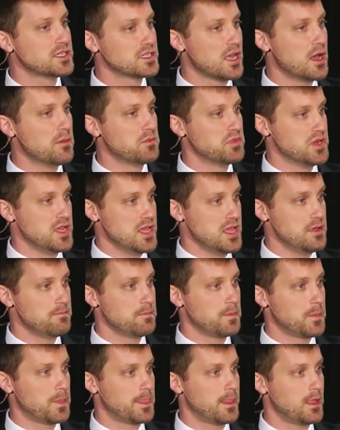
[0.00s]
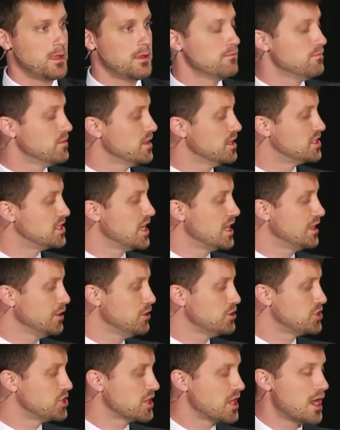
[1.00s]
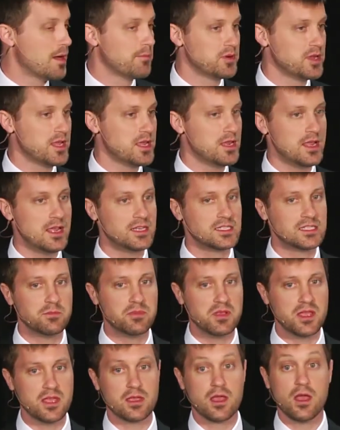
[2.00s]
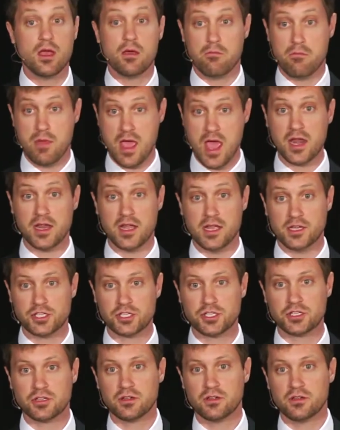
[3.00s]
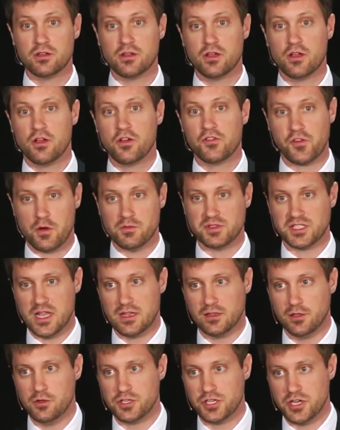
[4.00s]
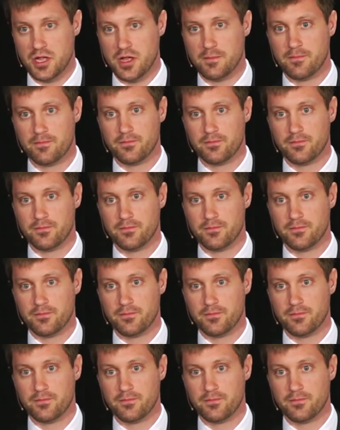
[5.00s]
company. The St. Lucia company needs to be managed from St. Lucia.